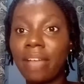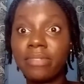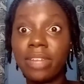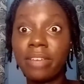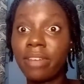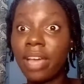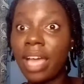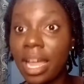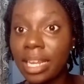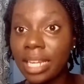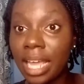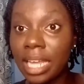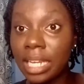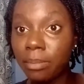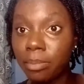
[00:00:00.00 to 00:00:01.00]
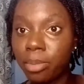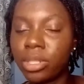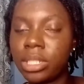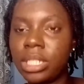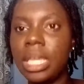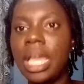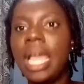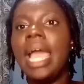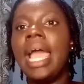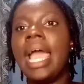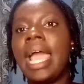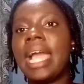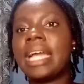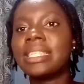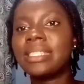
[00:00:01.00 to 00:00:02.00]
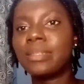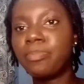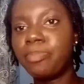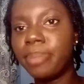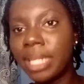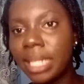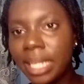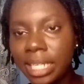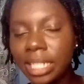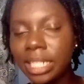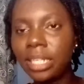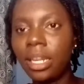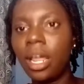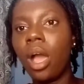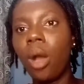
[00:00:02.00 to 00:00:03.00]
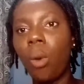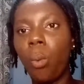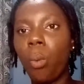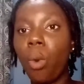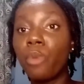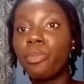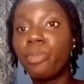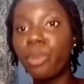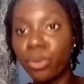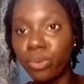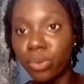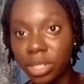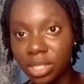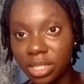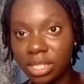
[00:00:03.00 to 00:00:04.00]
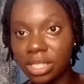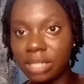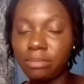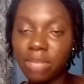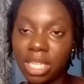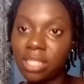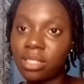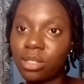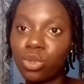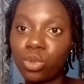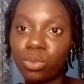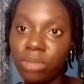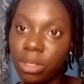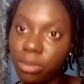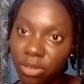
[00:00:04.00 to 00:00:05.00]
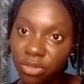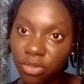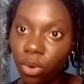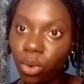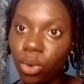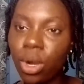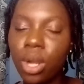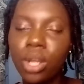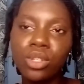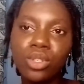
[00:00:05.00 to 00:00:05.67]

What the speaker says: never had anybody explaining what porosity means to me before.